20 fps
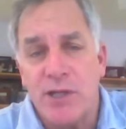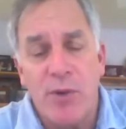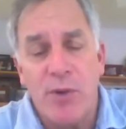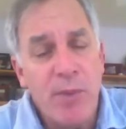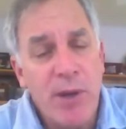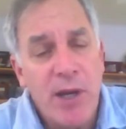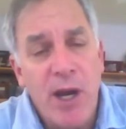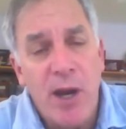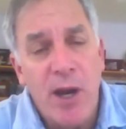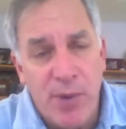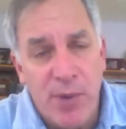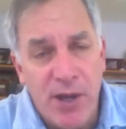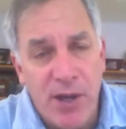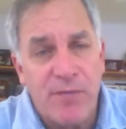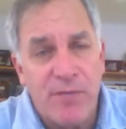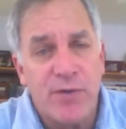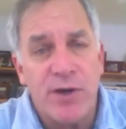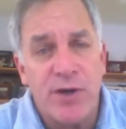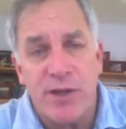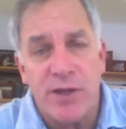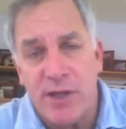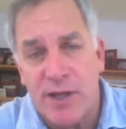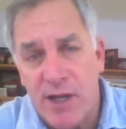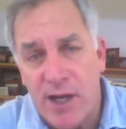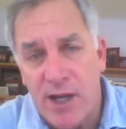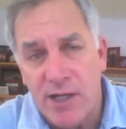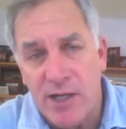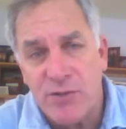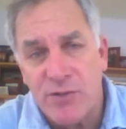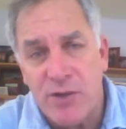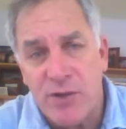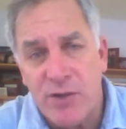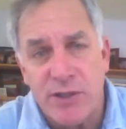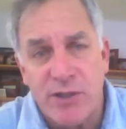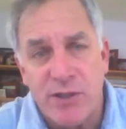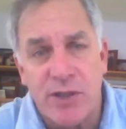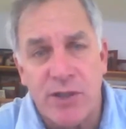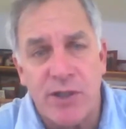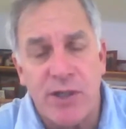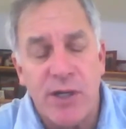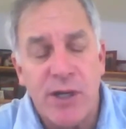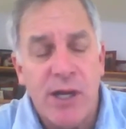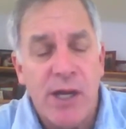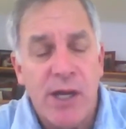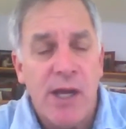We may not pay for it at the cash register,